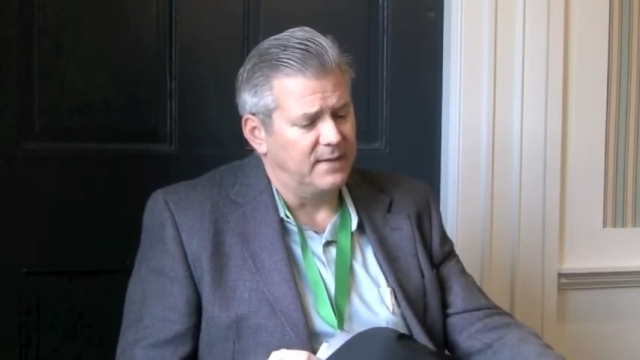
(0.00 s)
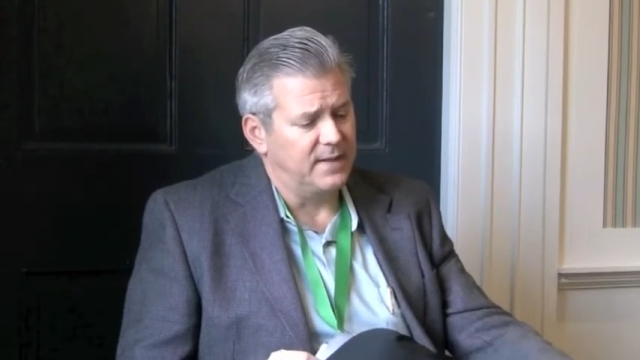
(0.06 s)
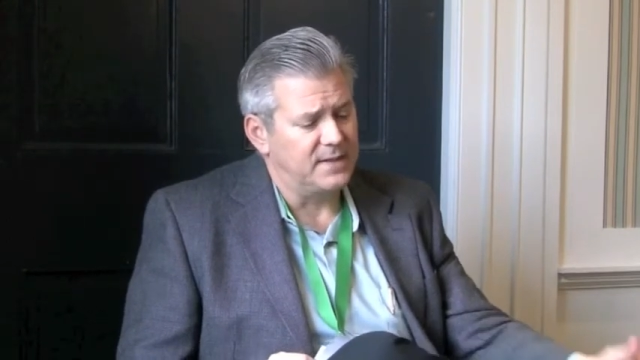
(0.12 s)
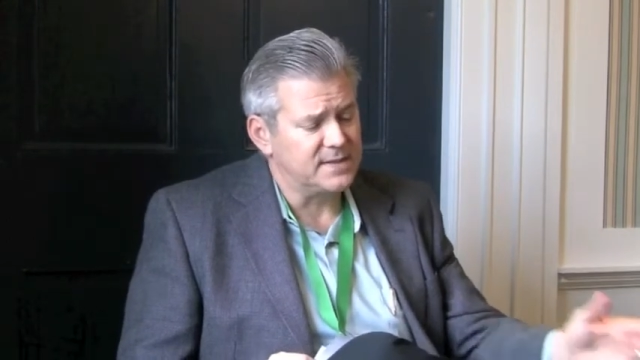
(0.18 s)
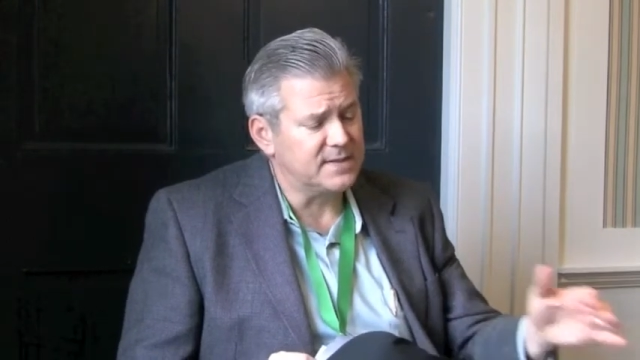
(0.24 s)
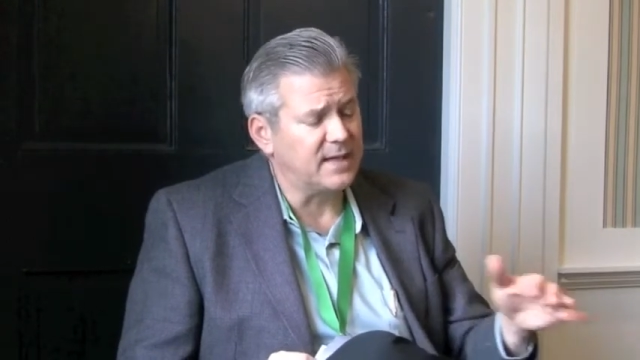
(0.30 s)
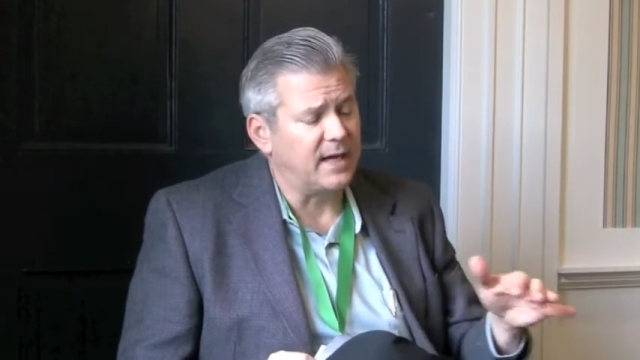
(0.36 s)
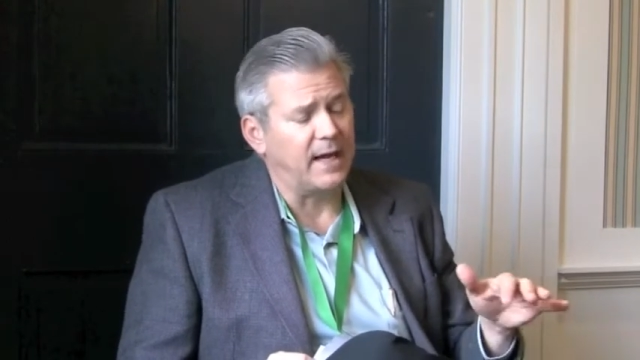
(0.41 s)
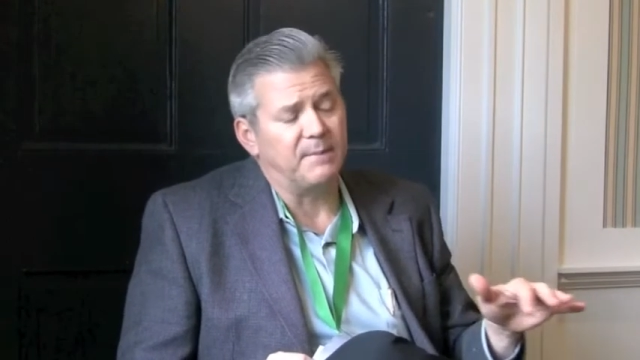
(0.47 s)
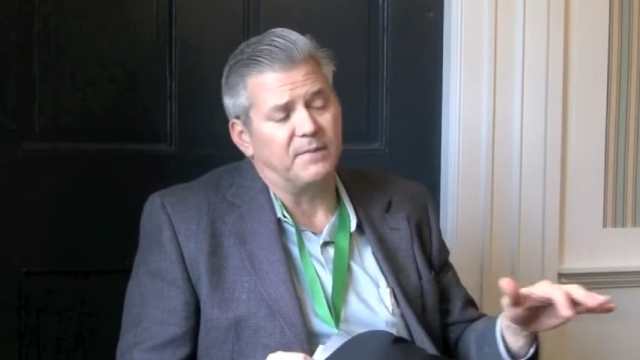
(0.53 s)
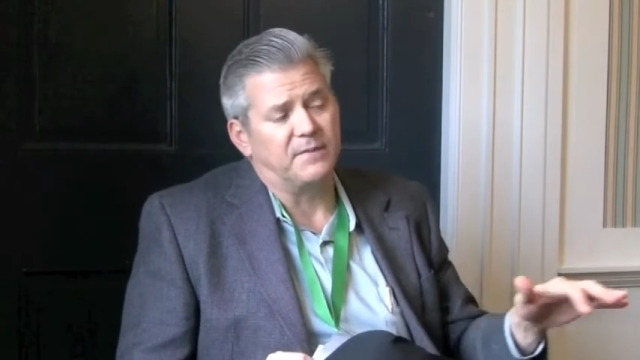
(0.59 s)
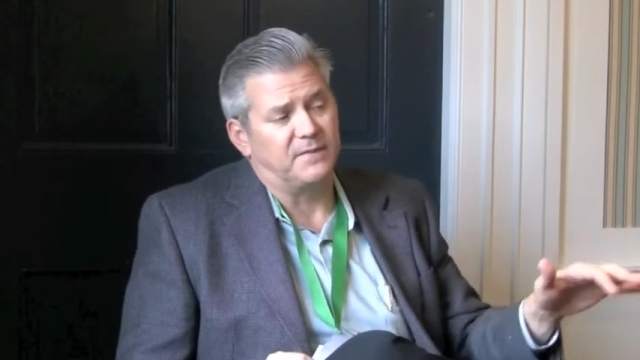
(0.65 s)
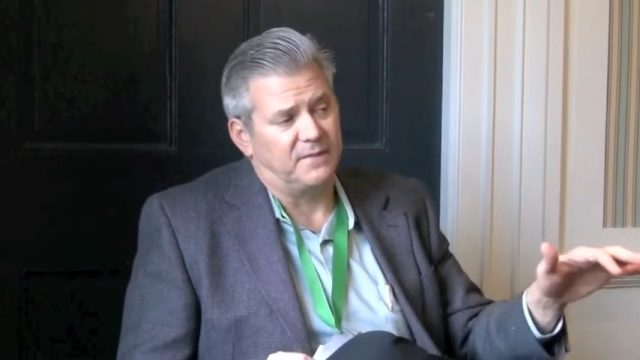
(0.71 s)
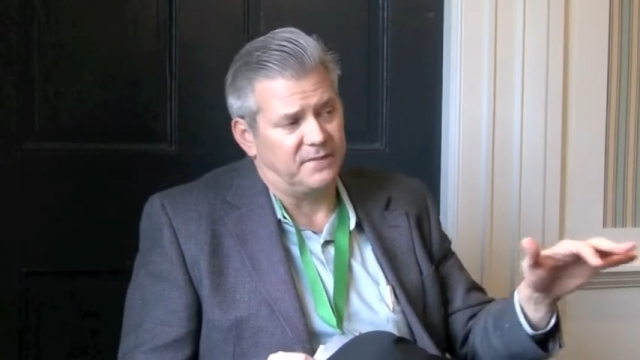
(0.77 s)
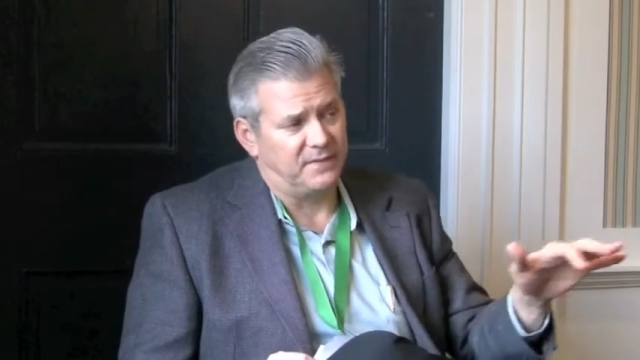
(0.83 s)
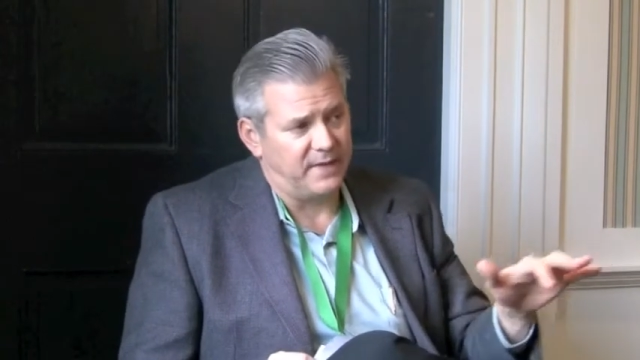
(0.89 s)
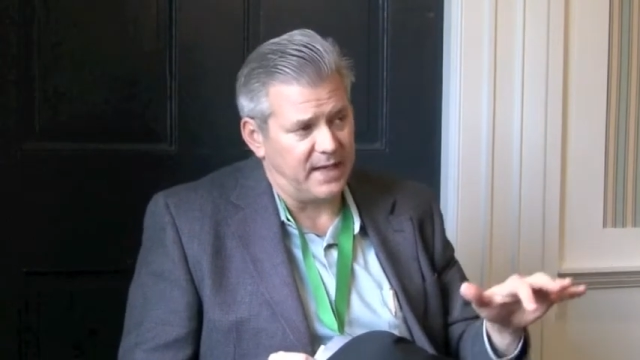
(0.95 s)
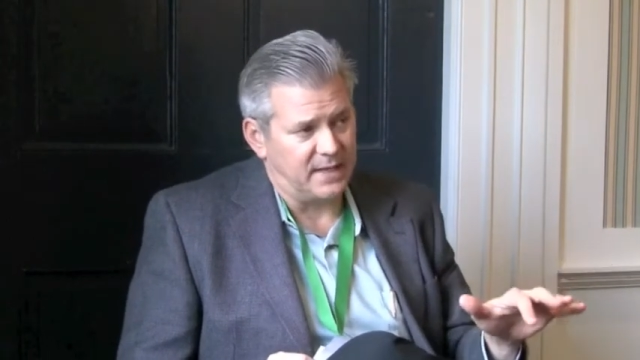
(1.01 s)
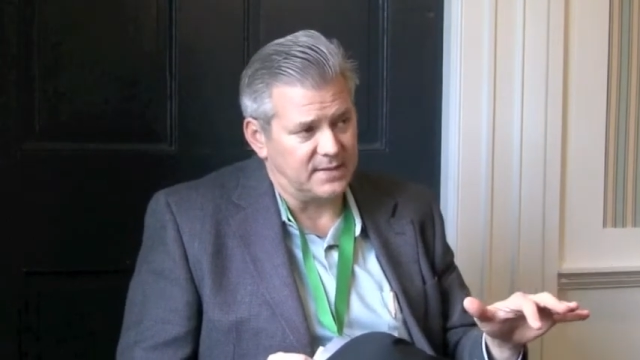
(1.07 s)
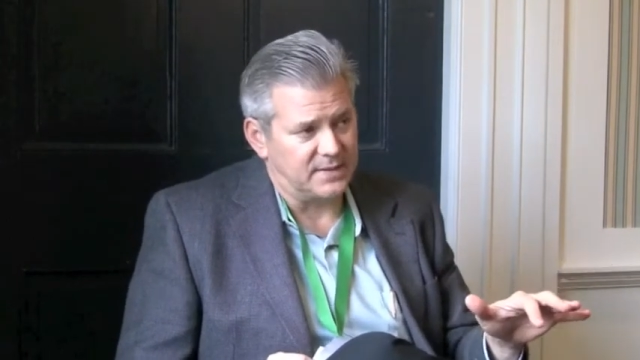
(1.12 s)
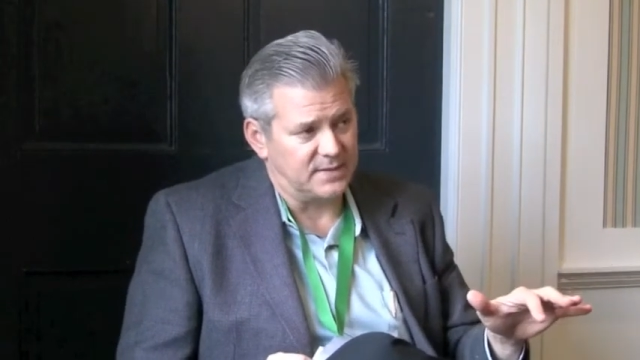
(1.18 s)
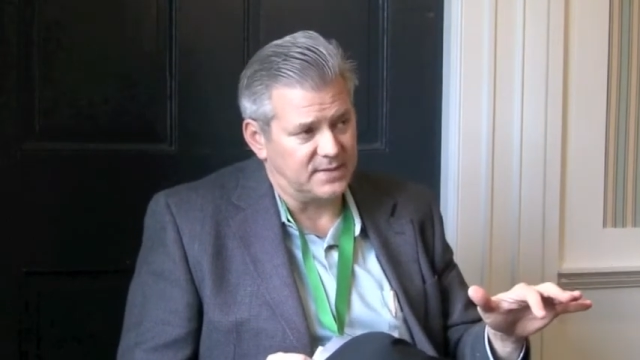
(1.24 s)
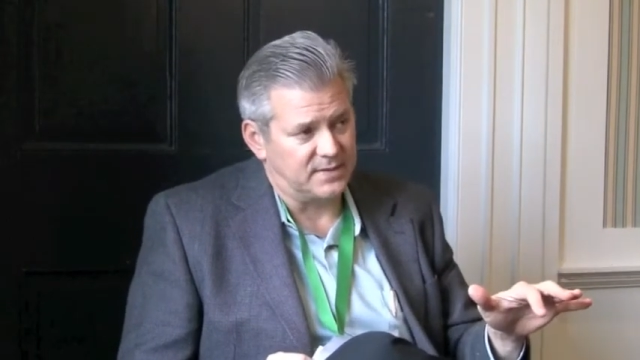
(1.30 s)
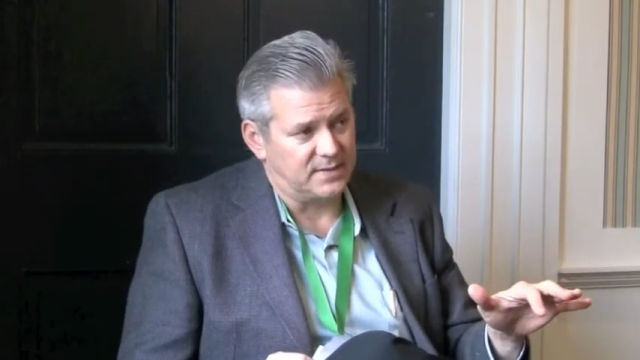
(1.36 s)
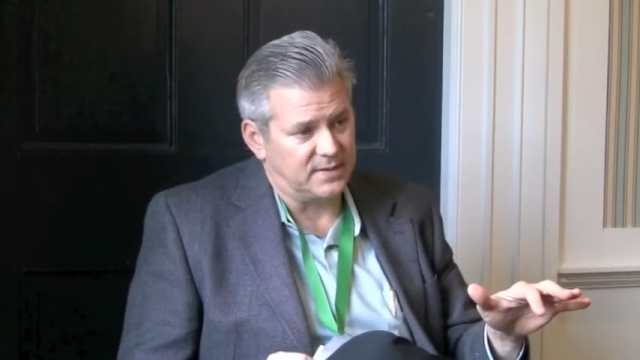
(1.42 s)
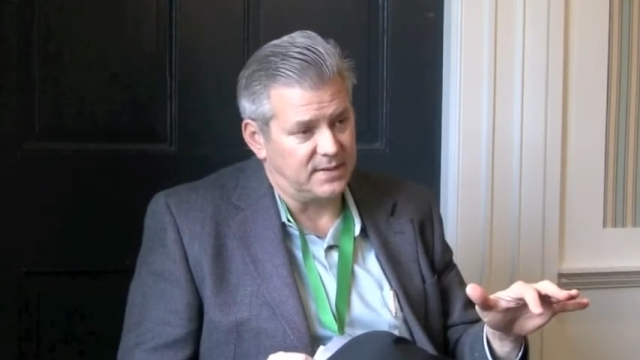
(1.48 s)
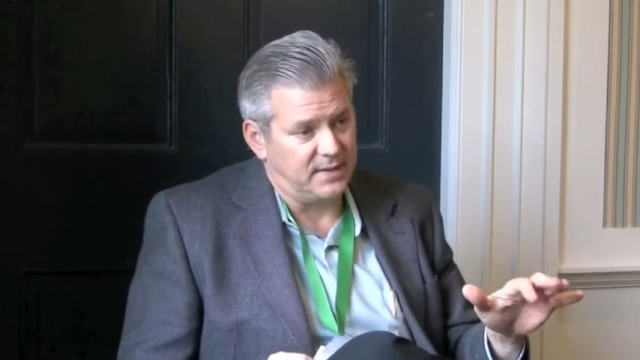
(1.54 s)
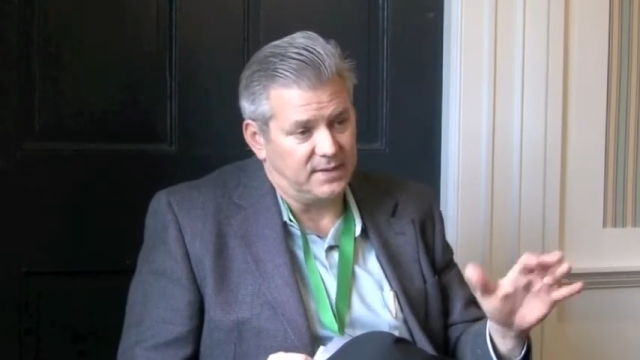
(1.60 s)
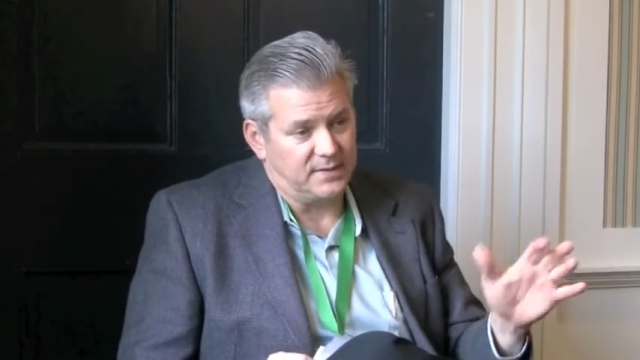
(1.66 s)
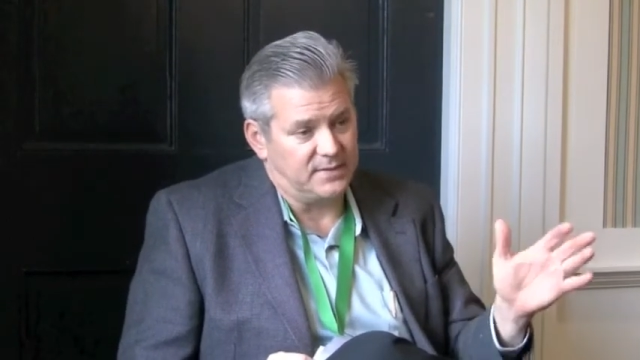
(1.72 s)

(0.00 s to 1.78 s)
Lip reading: these type of events,